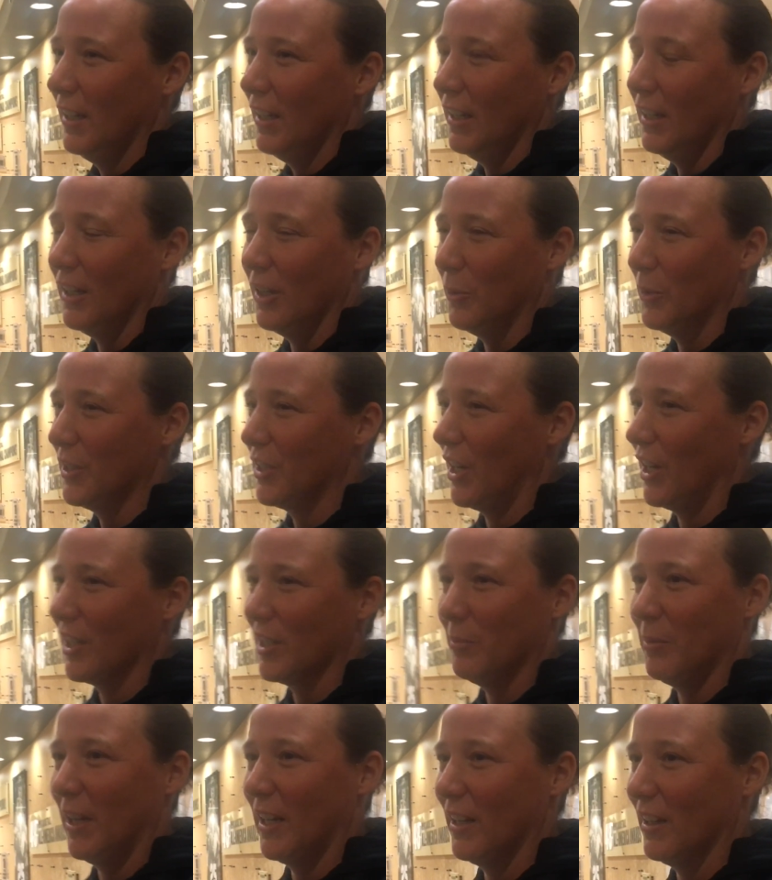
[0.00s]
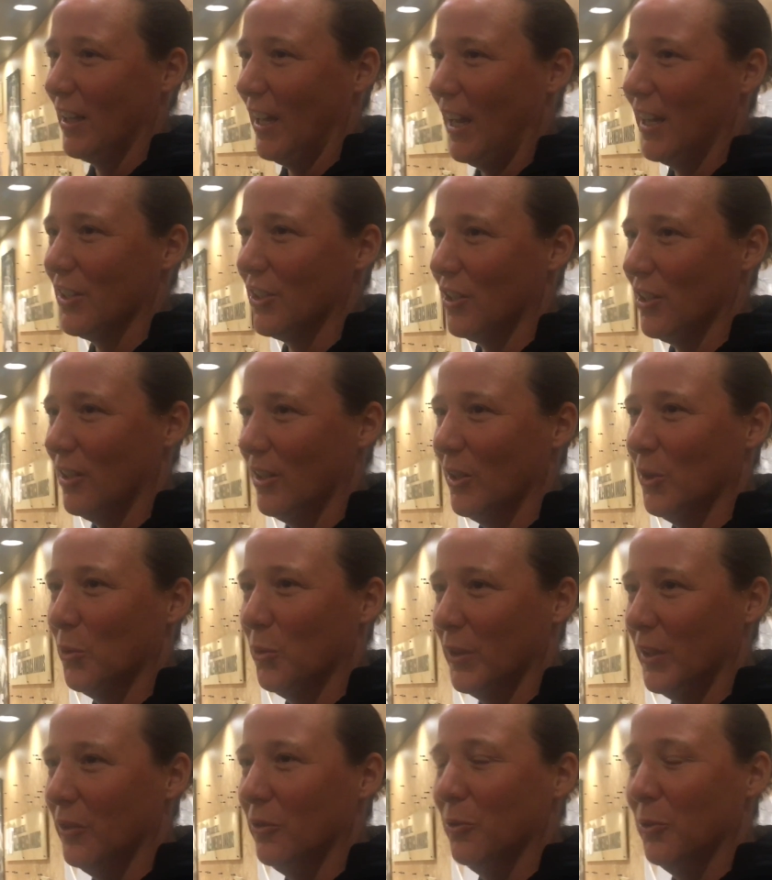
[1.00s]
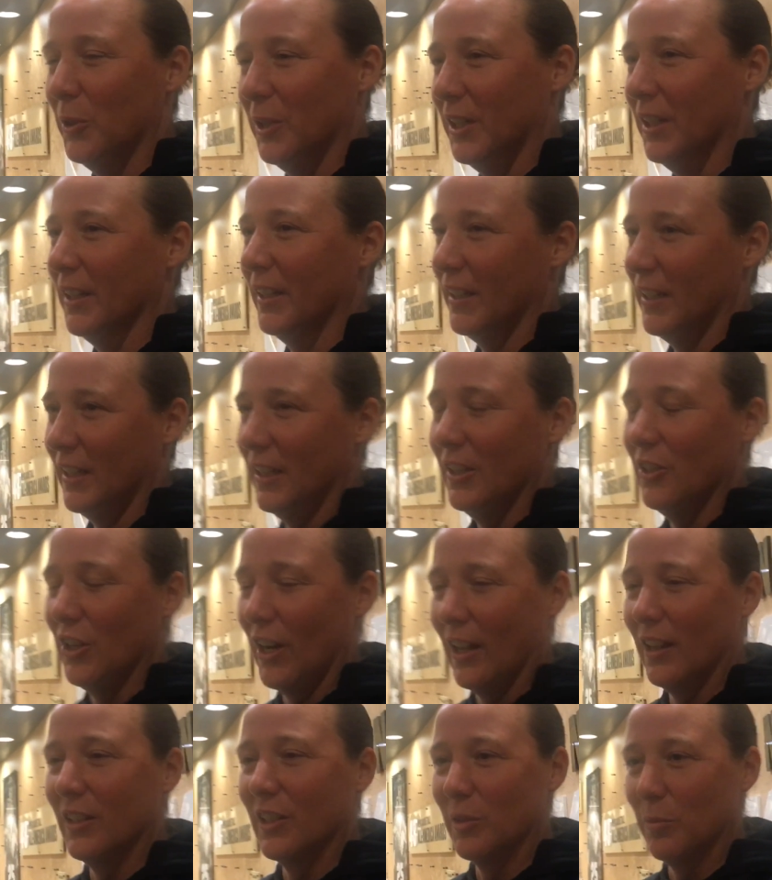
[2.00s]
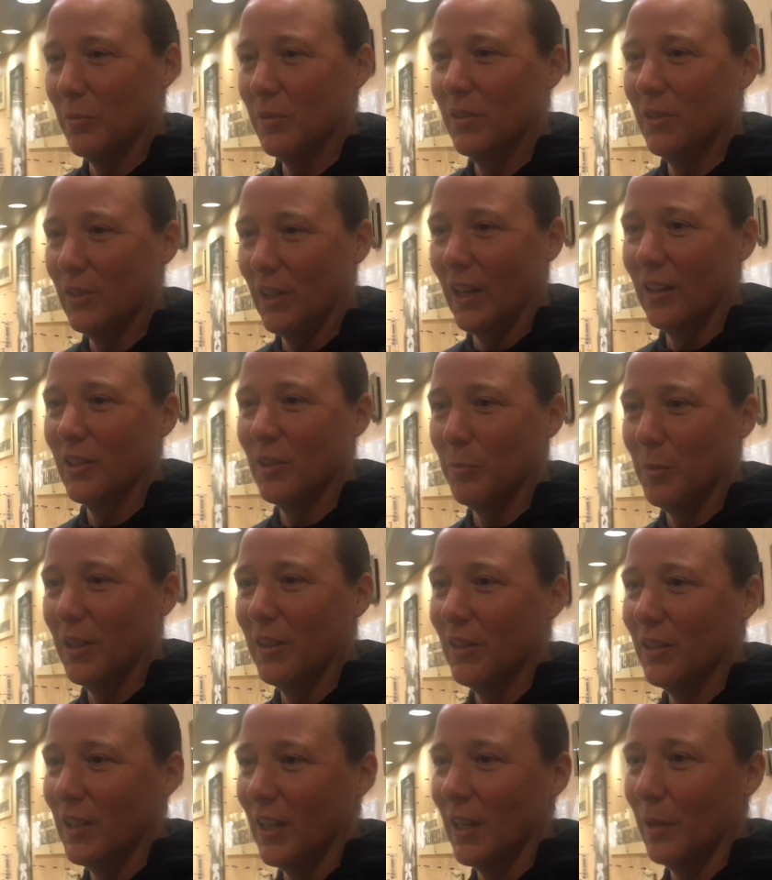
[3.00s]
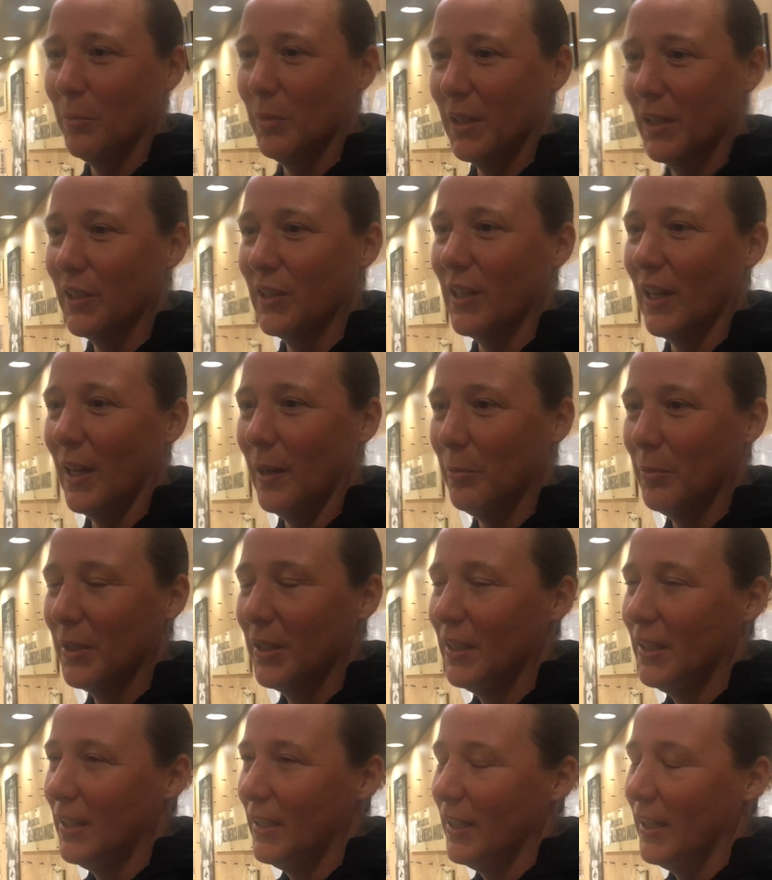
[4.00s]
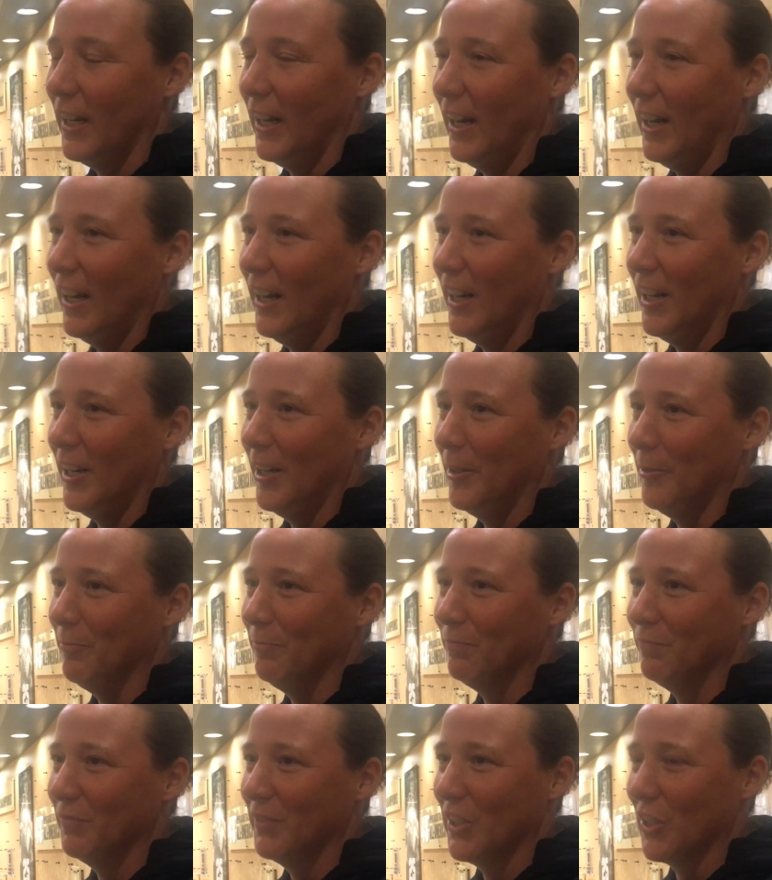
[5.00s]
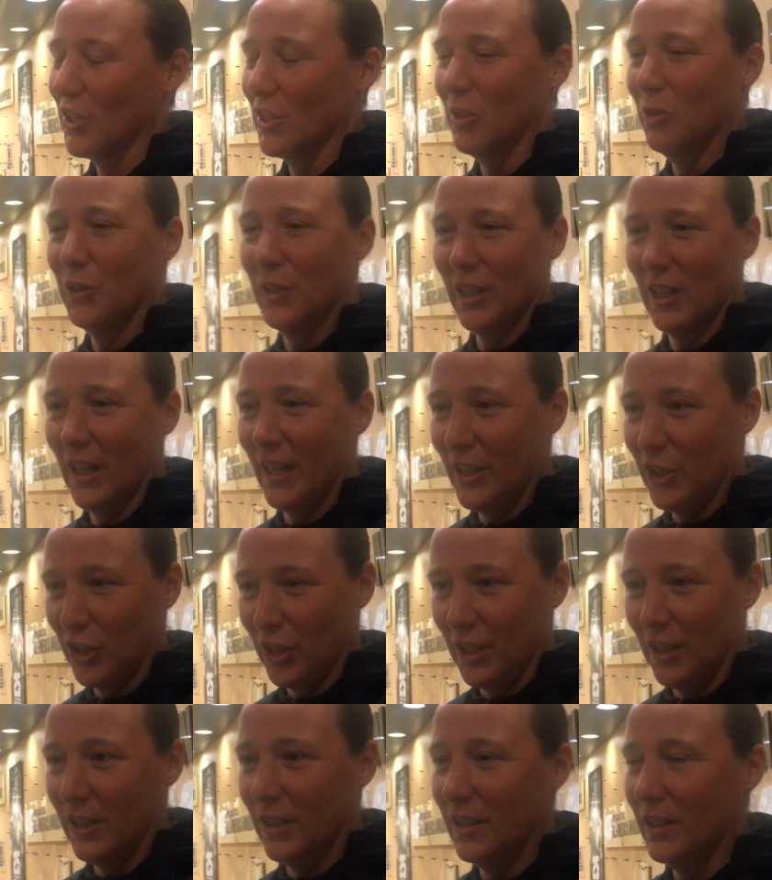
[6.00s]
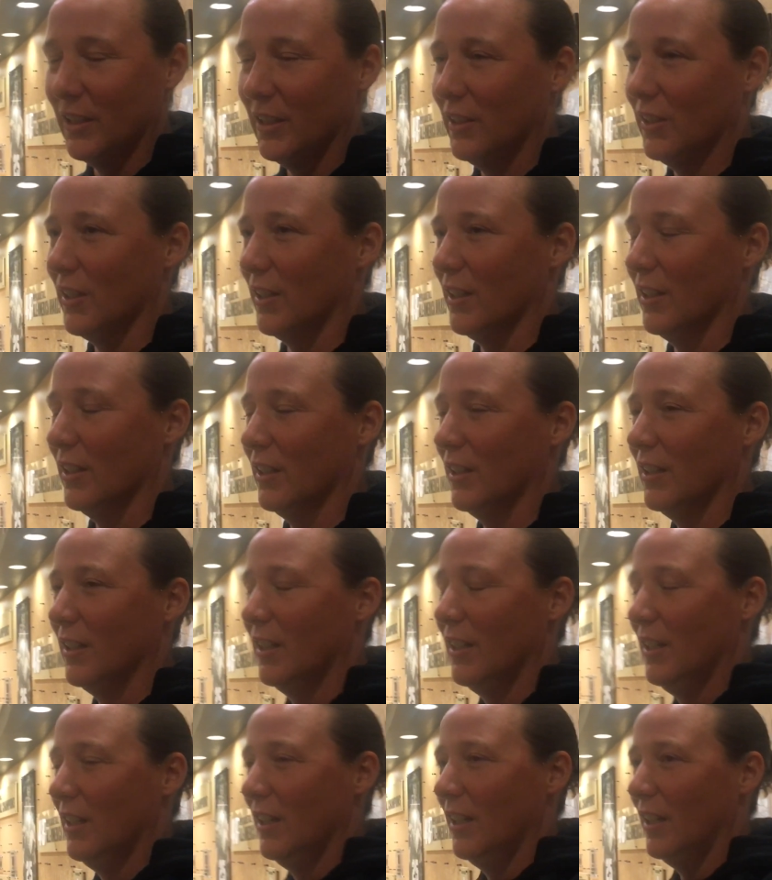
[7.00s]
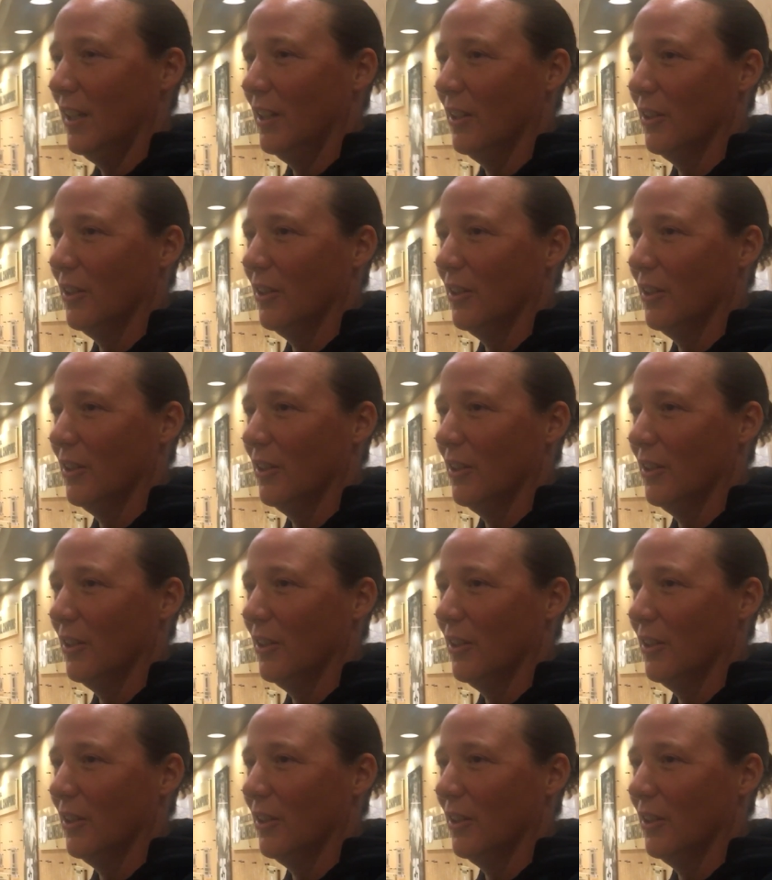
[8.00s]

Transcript: you know, we talked about it last year. We really need Jalen Smith to take a big step. Um, just losing Lasha to you